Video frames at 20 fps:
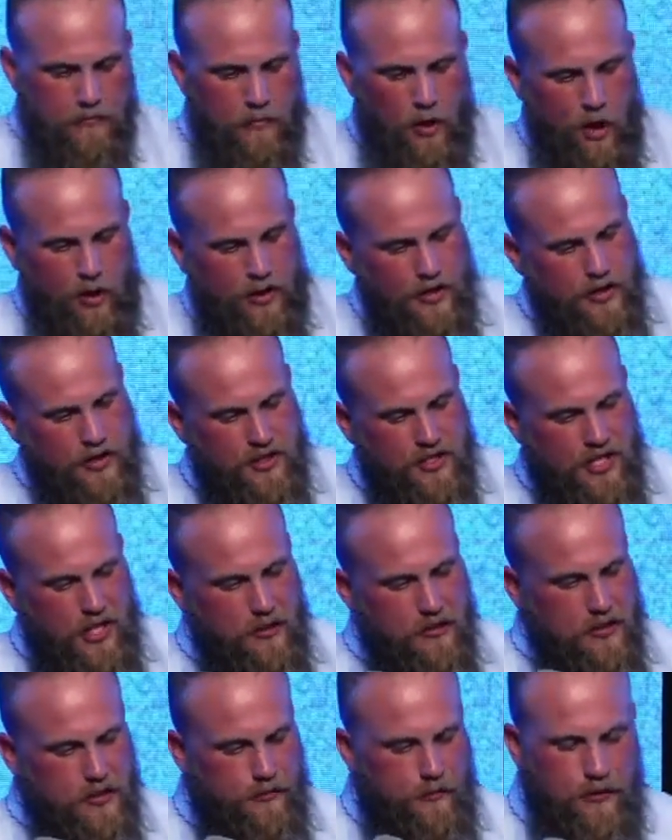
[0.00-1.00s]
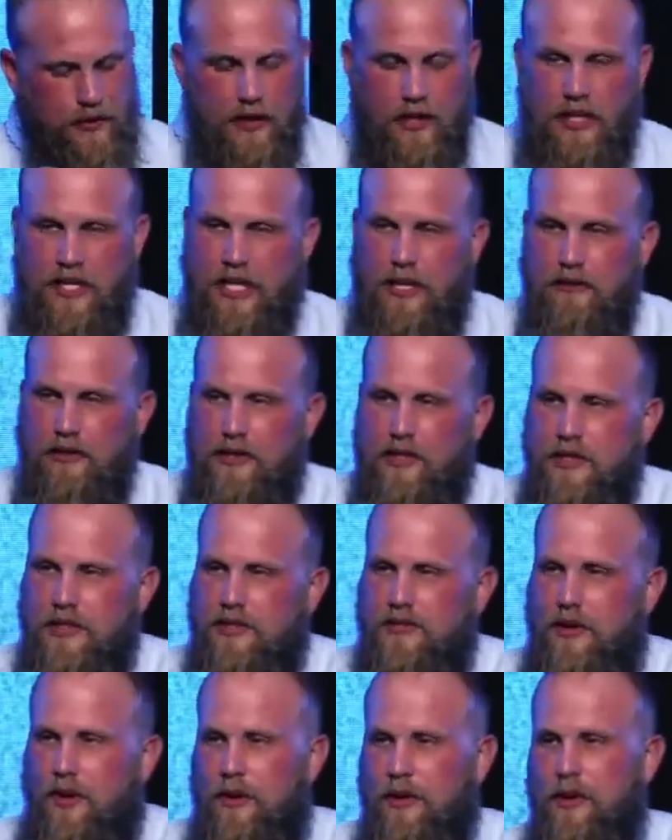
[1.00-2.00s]
brokenness seems to feel like
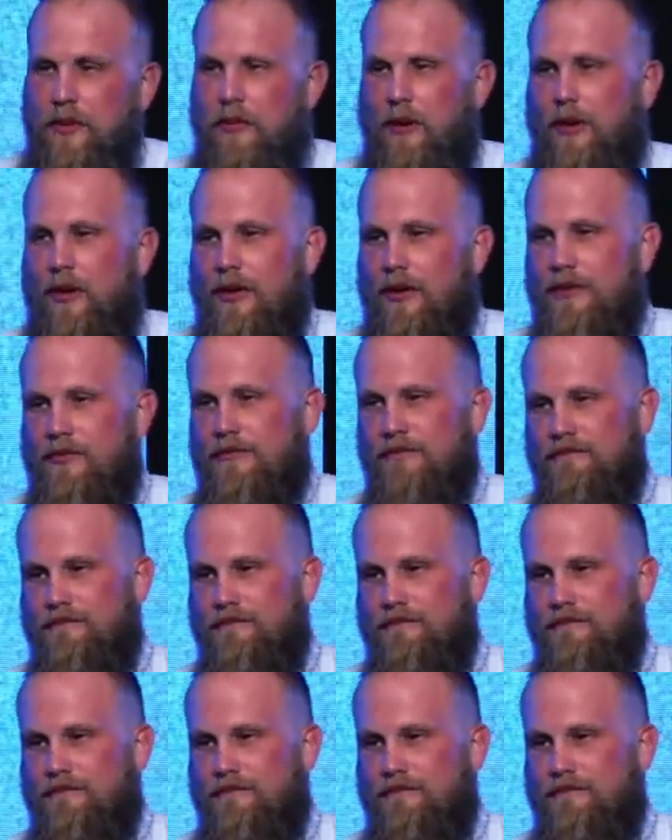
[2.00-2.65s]
everything's falling apart.